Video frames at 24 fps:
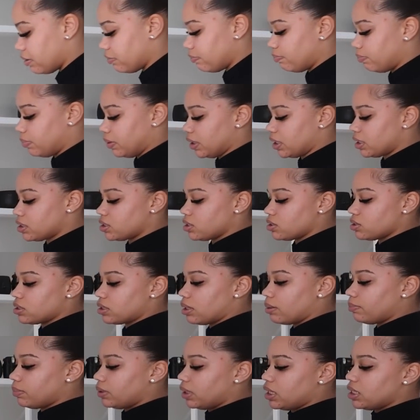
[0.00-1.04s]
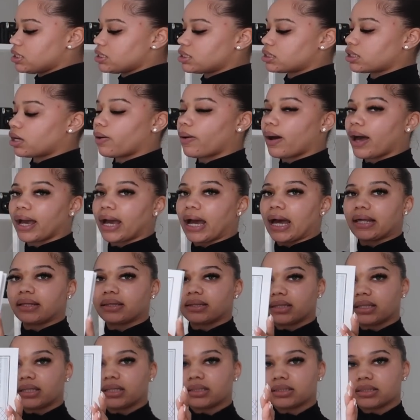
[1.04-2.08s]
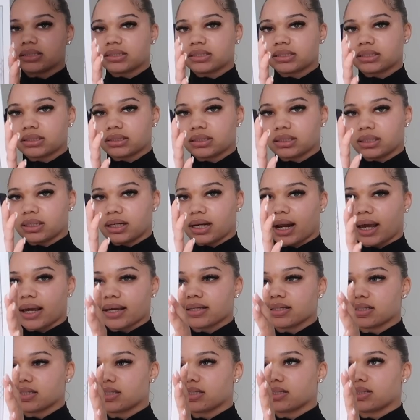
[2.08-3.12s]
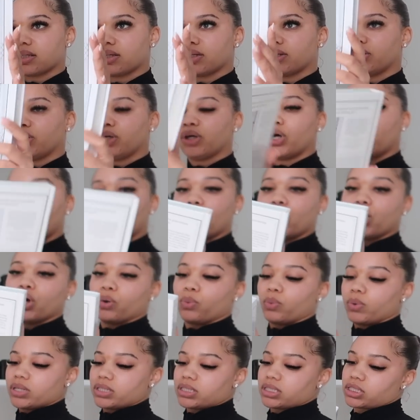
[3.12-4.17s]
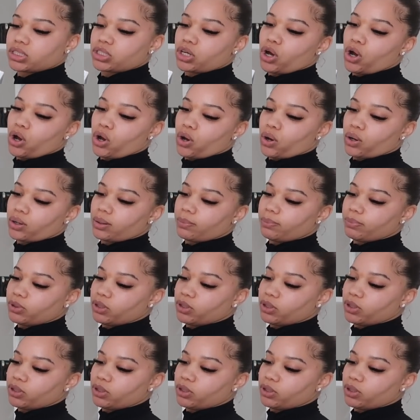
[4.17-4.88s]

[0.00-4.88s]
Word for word: of books or something. So I got this nice, what is this called?